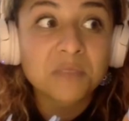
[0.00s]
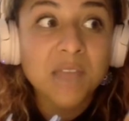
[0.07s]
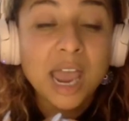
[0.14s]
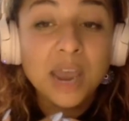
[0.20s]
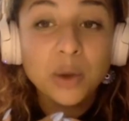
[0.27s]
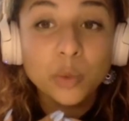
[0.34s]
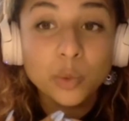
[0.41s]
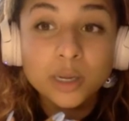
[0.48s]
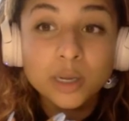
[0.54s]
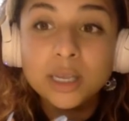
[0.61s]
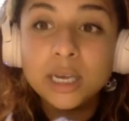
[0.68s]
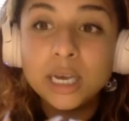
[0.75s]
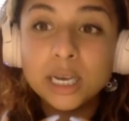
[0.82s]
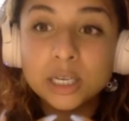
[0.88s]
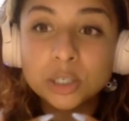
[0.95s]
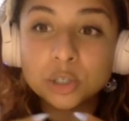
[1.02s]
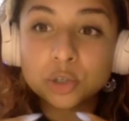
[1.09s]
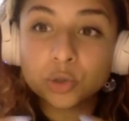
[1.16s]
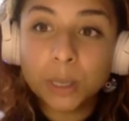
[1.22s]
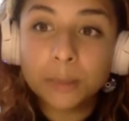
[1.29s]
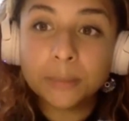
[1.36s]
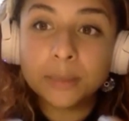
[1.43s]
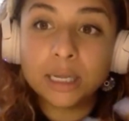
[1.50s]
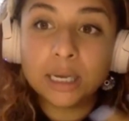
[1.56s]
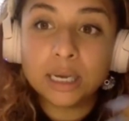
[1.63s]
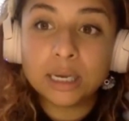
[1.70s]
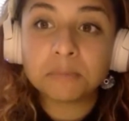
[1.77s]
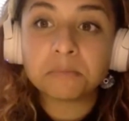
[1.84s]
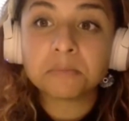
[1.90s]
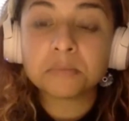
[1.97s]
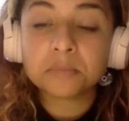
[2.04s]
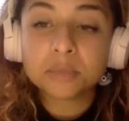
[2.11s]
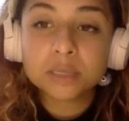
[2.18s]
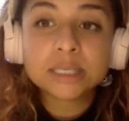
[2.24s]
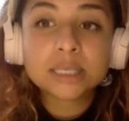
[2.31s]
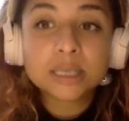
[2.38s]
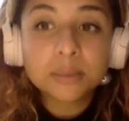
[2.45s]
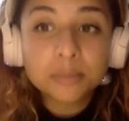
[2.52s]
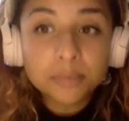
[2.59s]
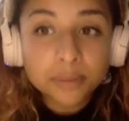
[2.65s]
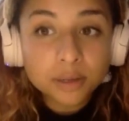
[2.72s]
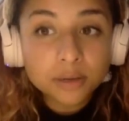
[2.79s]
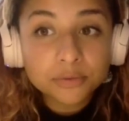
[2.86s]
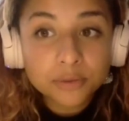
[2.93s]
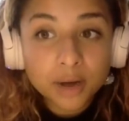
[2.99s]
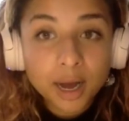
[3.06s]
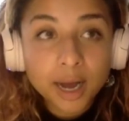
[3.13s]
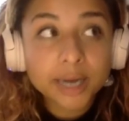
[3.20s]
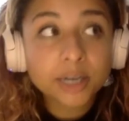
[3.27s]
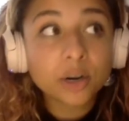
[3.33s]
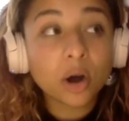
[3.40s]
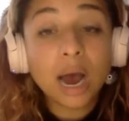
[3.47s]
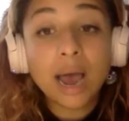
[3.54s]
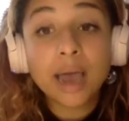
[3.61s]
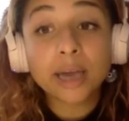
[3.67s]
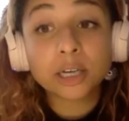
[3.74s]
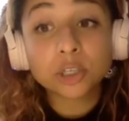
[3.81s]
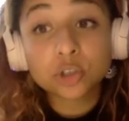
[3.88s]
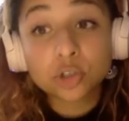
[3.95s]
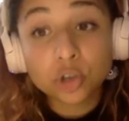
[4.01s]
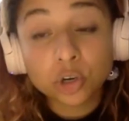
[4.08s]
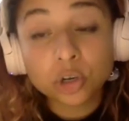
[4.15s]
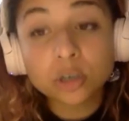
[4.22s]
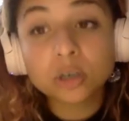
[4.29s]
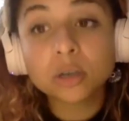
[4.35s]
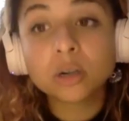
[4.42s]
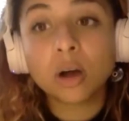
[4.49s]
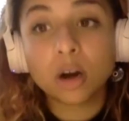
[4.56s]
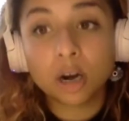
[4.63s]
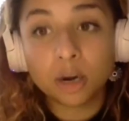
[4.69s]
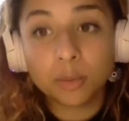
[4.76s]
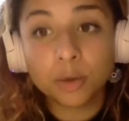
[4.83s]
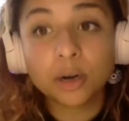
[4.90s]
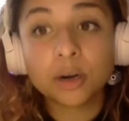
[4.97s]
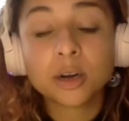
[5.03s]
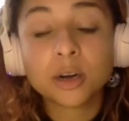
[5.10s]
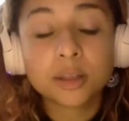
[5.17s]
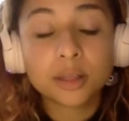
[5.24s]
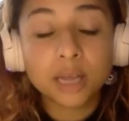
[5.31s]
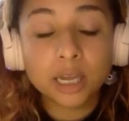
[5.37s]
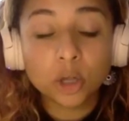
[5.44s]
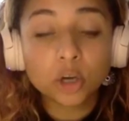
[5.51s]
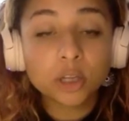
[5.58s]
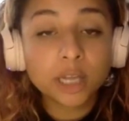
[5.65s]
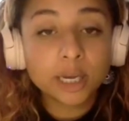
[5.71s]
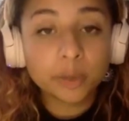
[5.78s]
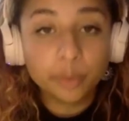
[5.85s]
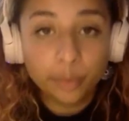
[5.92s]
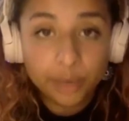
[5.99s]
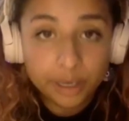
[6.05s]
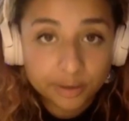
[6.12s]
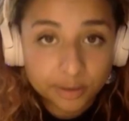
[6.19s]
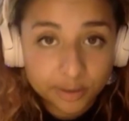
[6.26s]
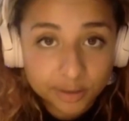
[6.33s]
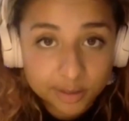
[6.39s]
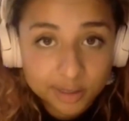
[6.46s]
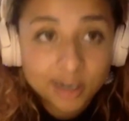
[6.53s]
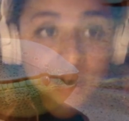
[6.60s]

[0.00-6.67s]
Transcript: a really extremely simplified external armor. They look like beetles.